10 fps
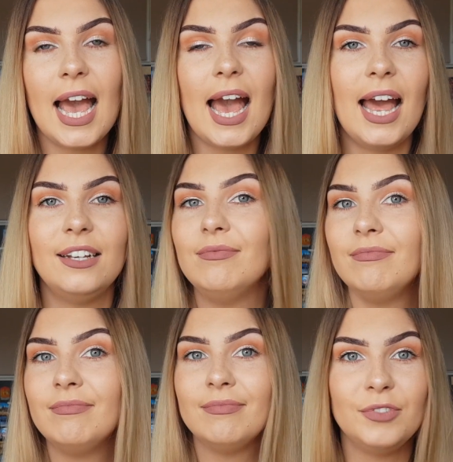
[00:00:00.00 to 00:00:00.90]
and
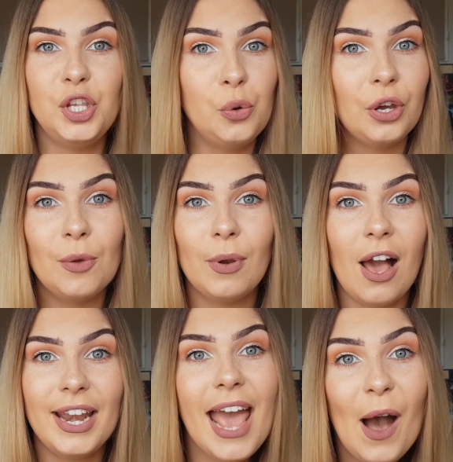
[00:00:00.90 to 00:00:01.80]
you can
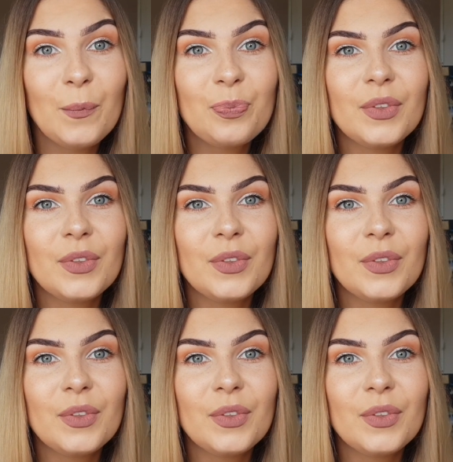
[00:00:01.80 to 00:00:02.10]
apply now.